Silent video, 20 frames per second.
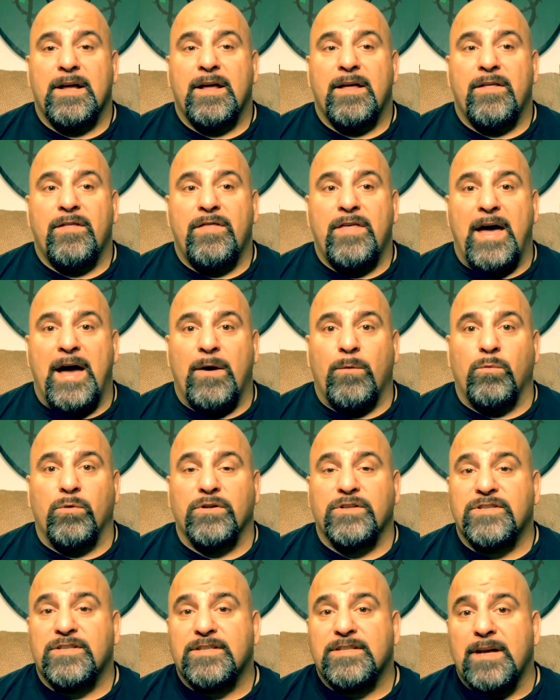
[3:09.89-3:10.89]
that
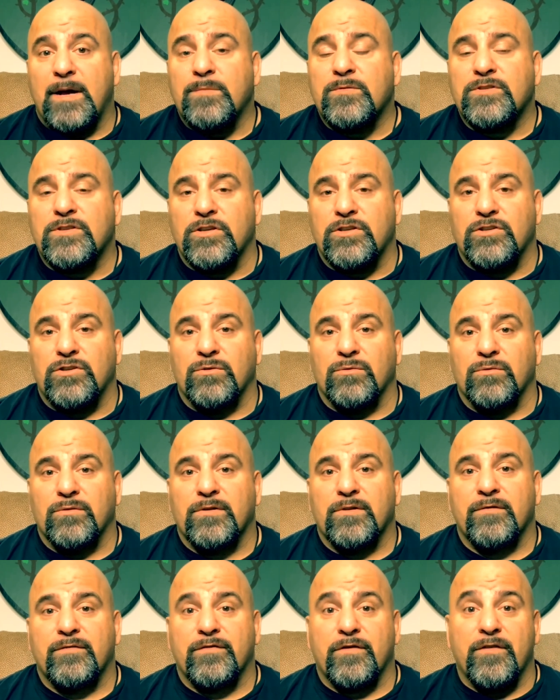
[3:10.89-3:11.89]
would substitute
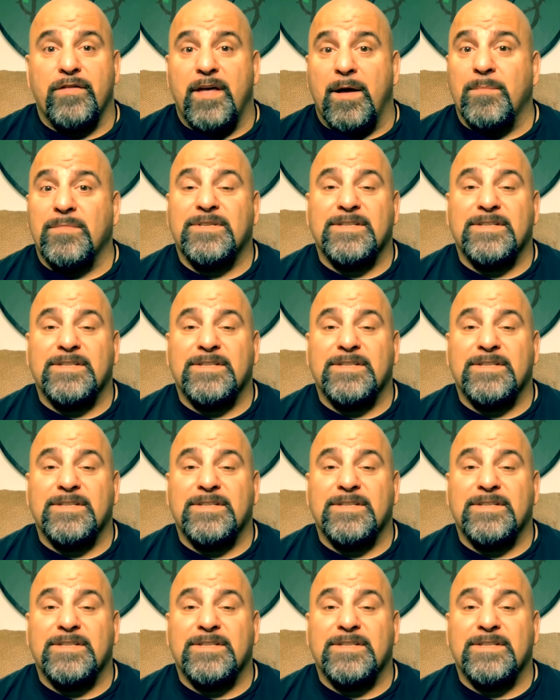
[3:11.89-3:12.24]
for them